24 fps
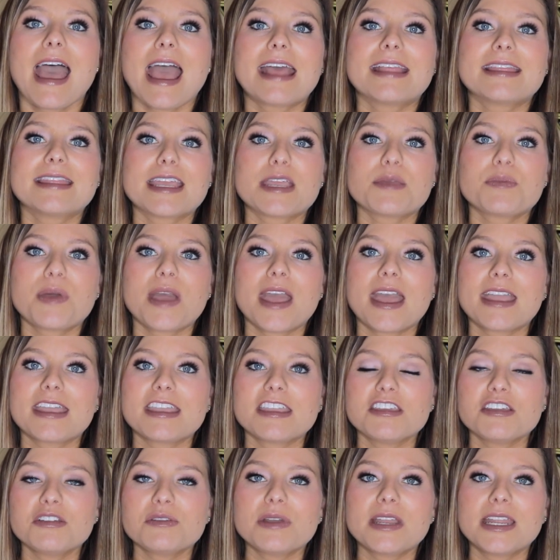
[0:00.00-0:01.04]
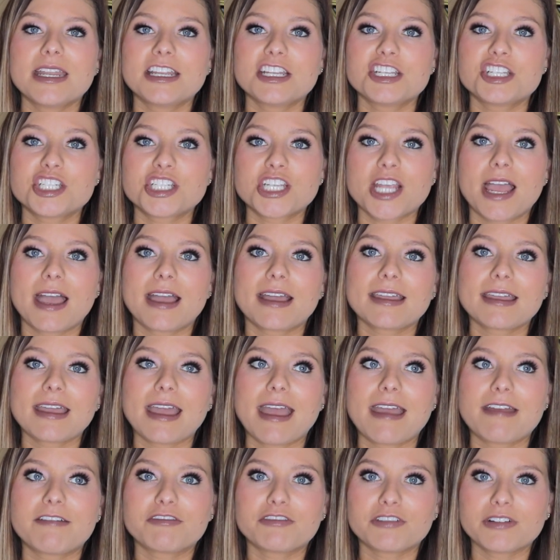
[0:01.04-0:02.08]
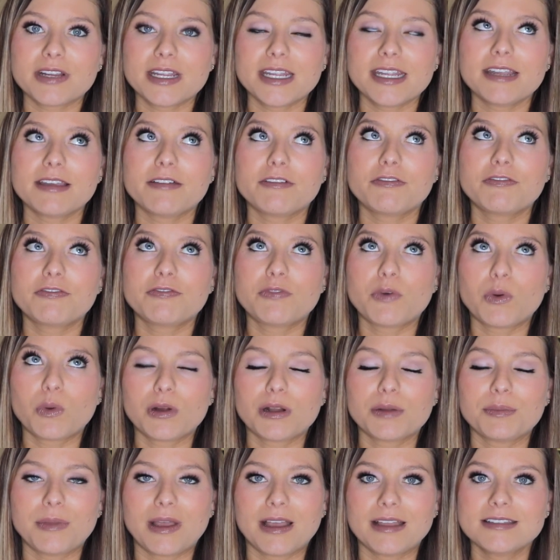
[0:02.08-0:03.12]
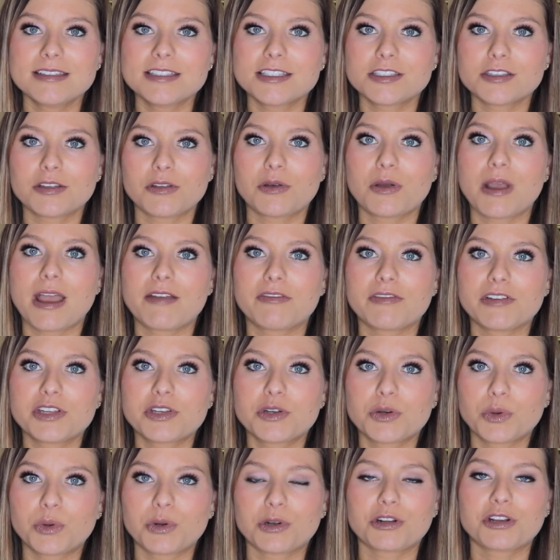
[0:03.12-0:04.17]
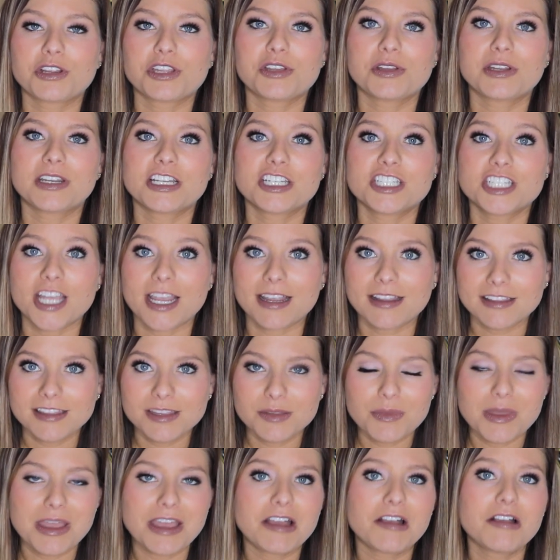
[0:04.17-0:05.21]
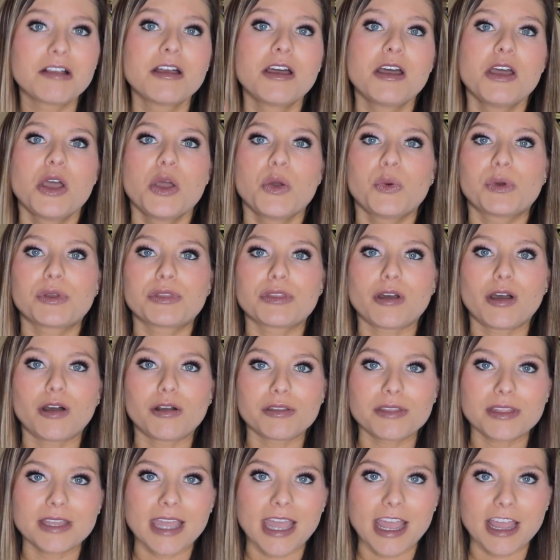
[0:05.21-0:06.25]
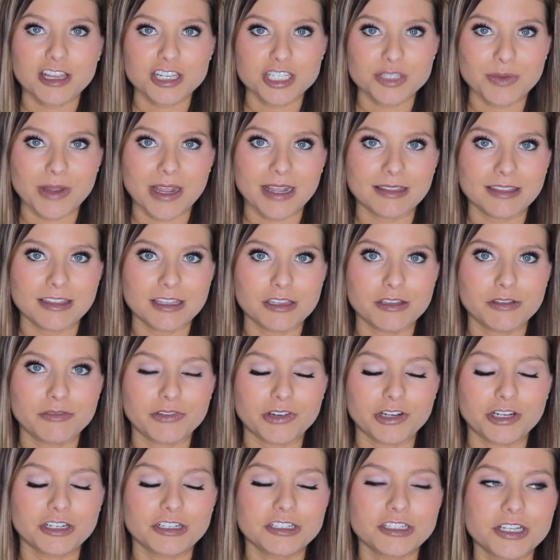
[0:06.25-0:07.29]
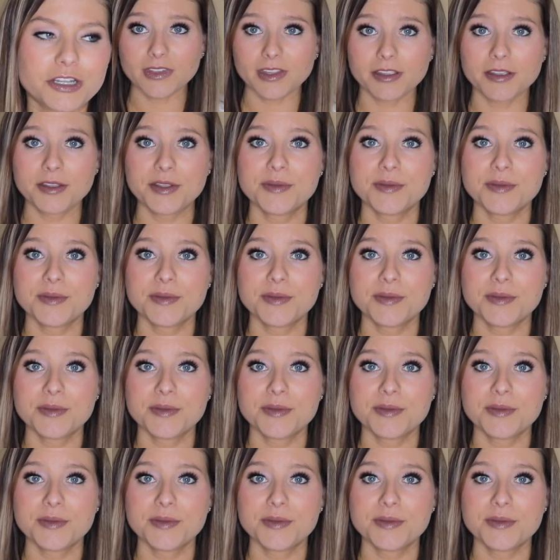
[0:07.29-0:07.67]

And they pay you in a check every 4 months. So every quarter you get a check in the mail with all the cash back that you've earned.